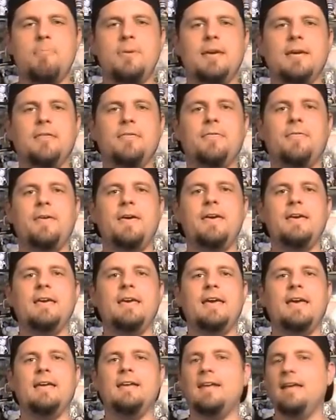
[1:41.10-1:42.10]

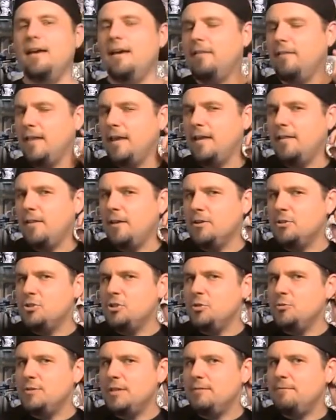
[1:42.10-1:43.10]
thing, and LA, a lot of
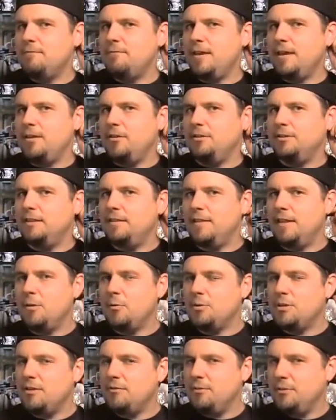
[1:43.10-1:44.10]
shows had failed, and they
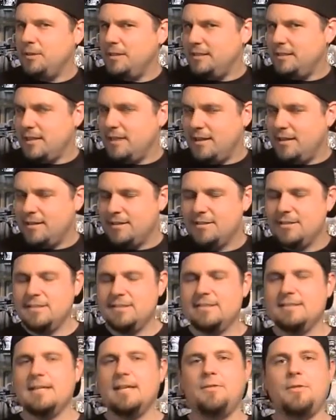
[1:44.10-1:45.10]
were definitely
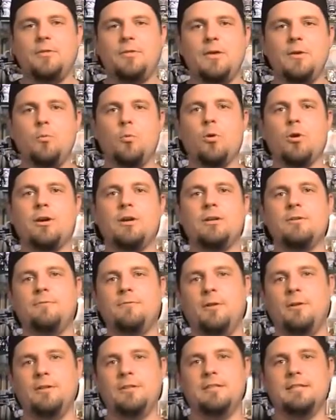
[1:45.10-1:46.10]
set that they weren't going to
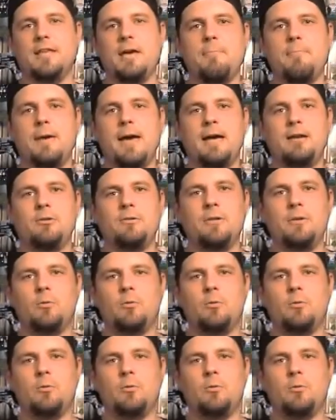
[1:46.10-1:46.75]
fall into that pattern.